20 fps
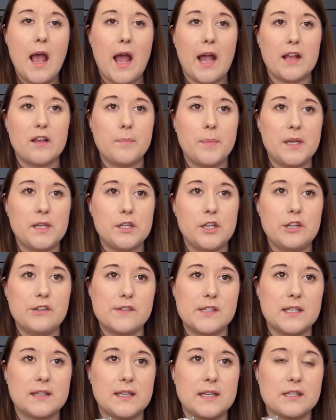I've been
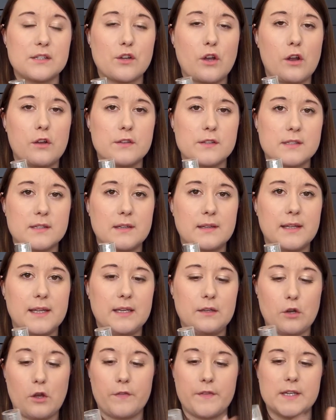using this
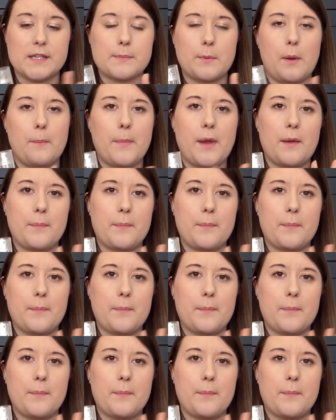constantly, not this one,